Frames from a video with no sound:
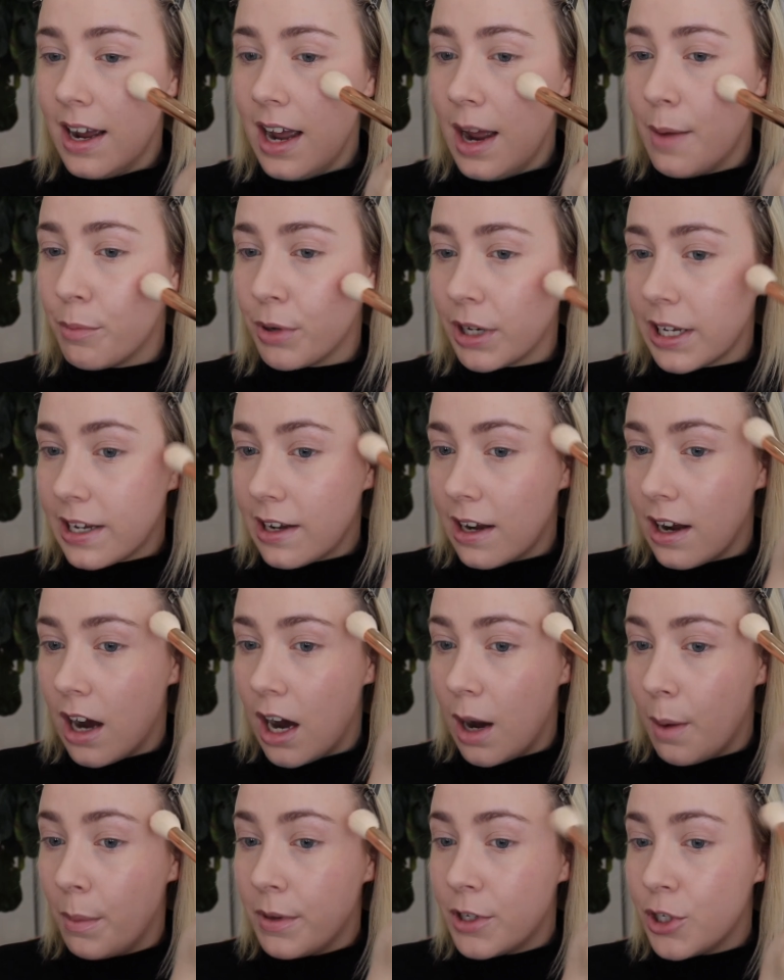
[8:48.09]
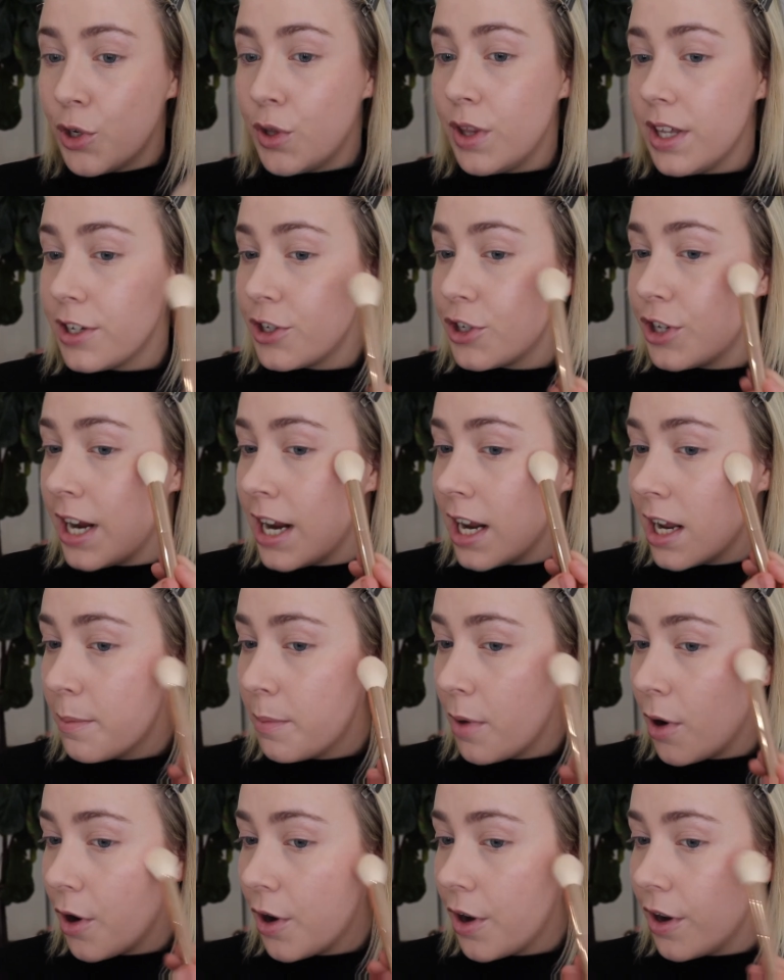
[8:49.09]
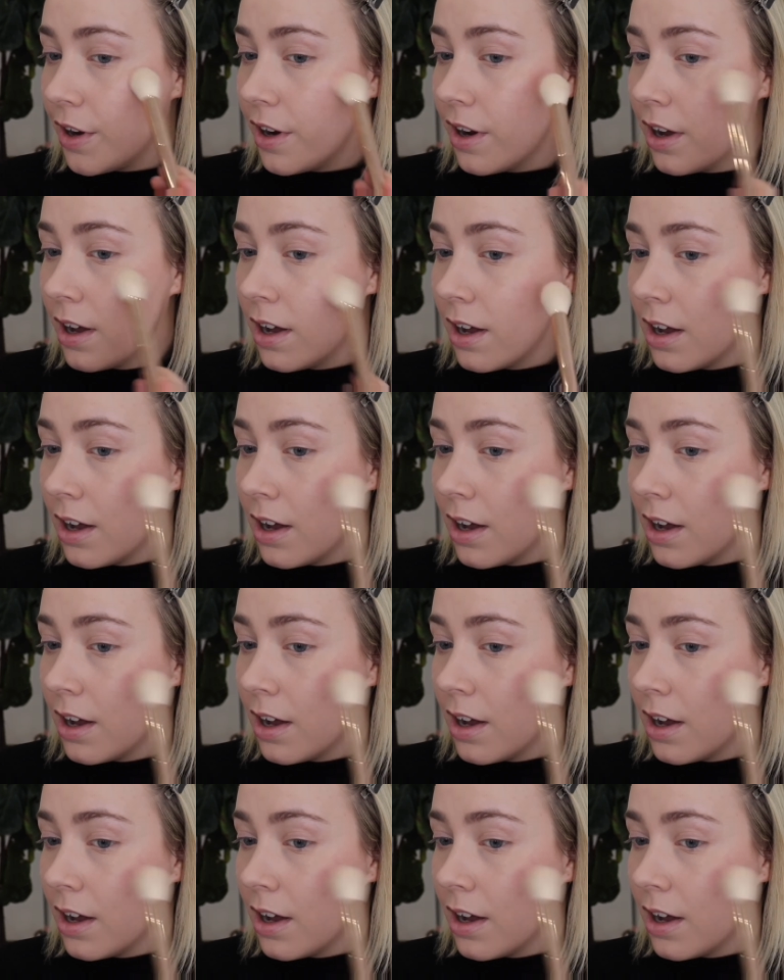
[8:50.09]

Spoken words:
and bringing it up to the cheekbone,